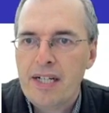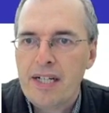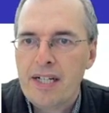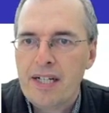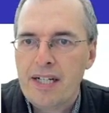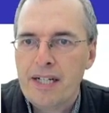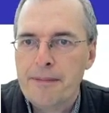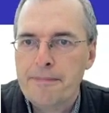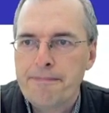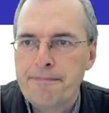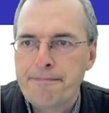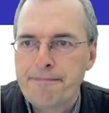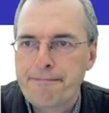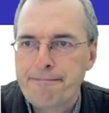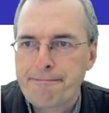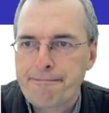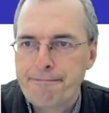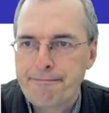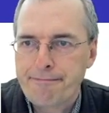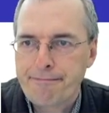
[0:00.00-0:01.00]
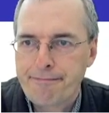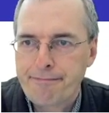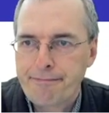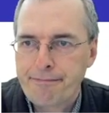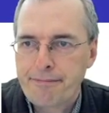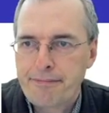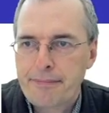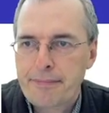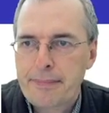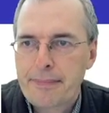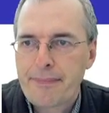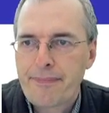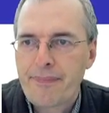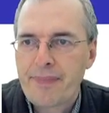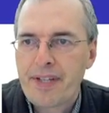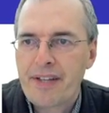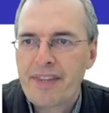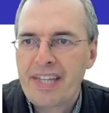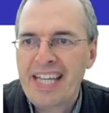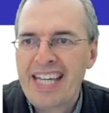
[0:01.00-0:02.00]
Um,
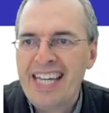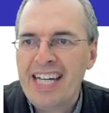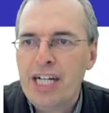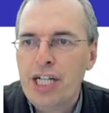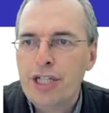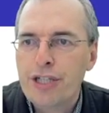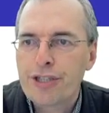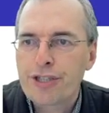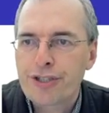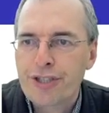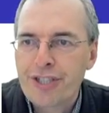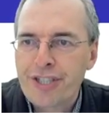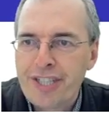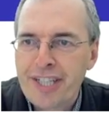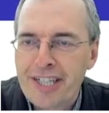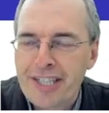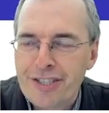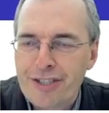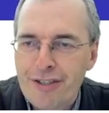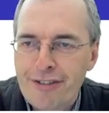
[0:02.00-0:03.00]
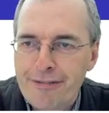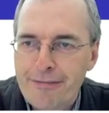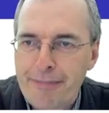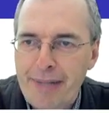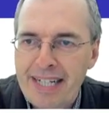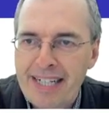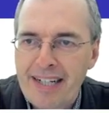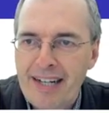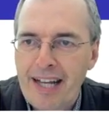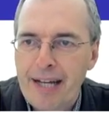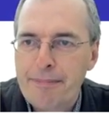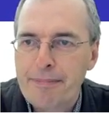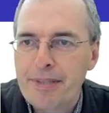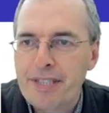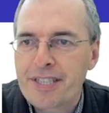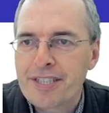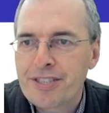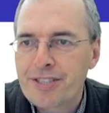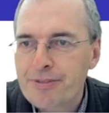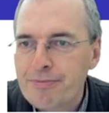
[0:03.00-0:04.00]
the syntax of MATLAB
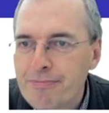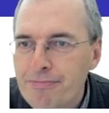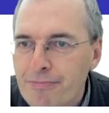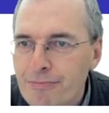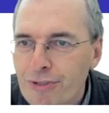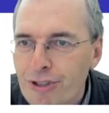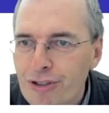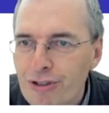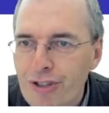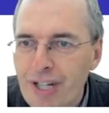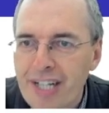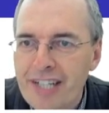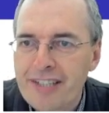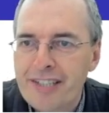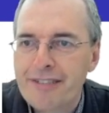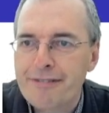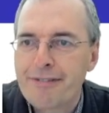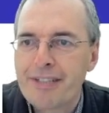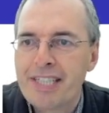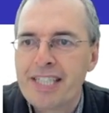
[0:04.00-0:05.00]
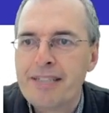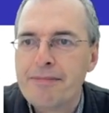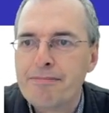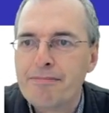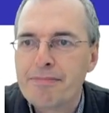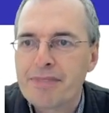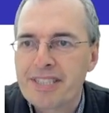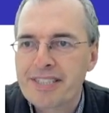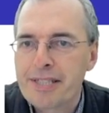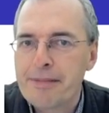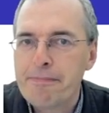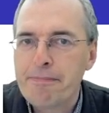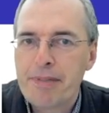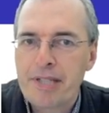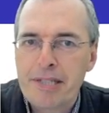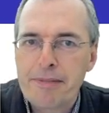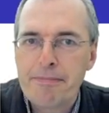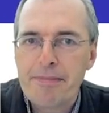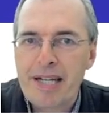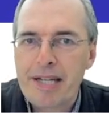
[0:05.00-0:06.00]
is relatively
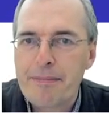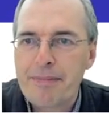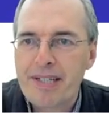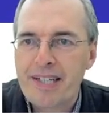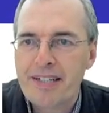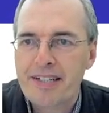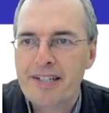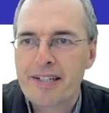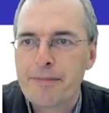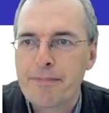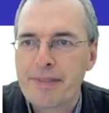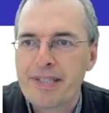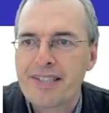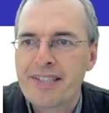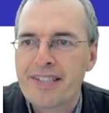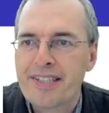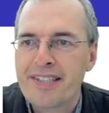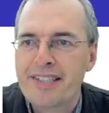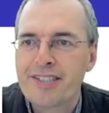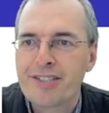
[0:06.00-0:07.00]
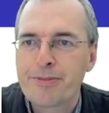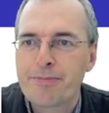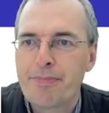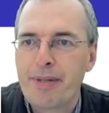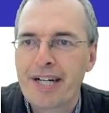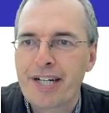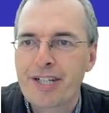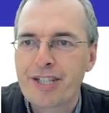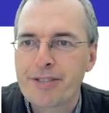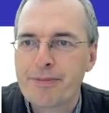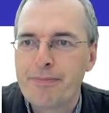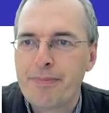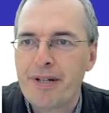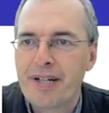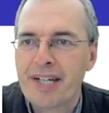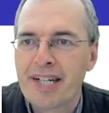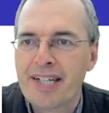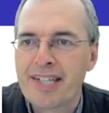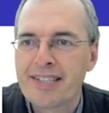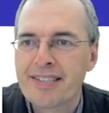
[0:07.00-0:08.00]
simple, maybe a little bit inspired
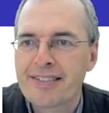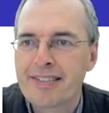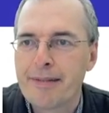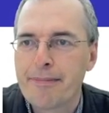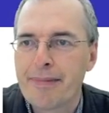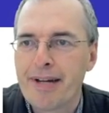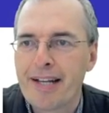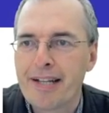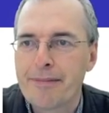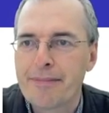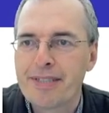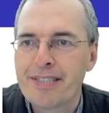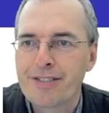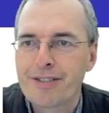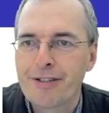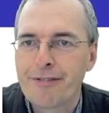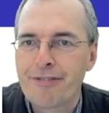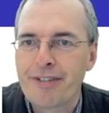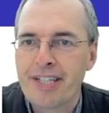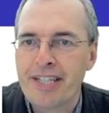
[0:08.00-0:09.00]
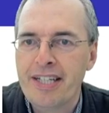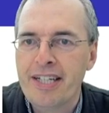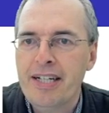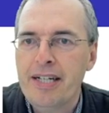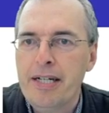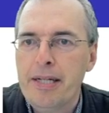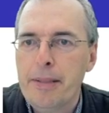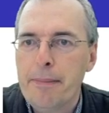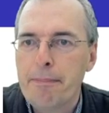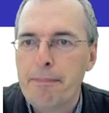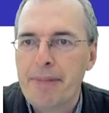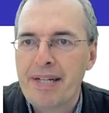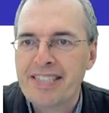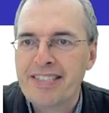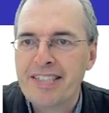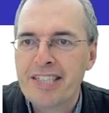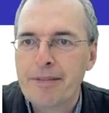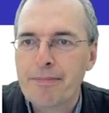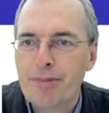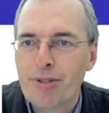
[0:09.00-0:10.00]
by some elements of the
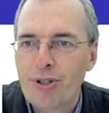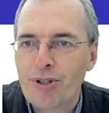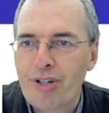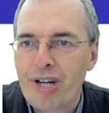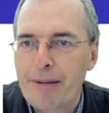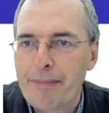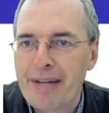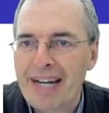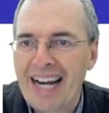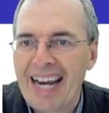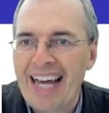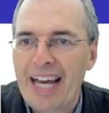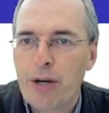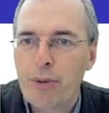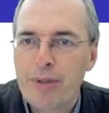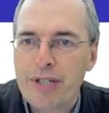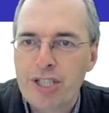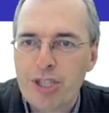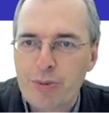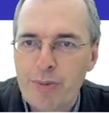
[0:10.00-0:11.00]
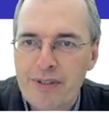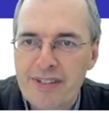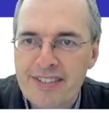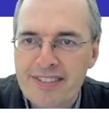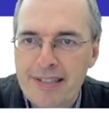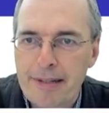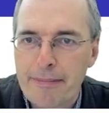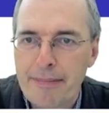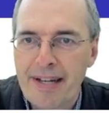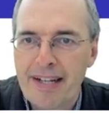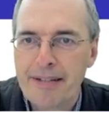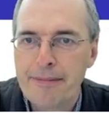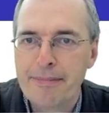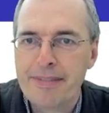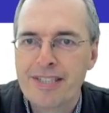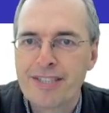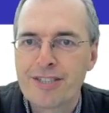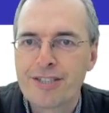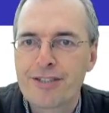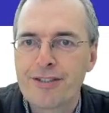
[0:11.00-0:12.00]
basic programming language with some
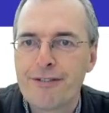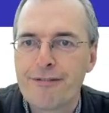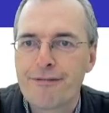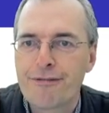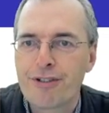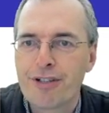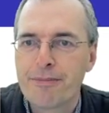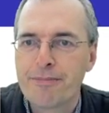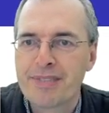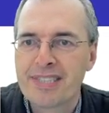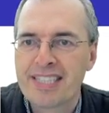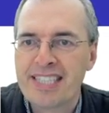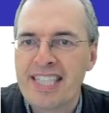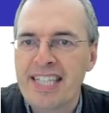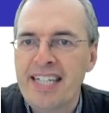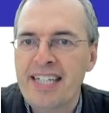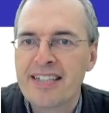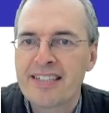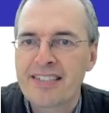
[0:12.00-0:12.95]
elements from C.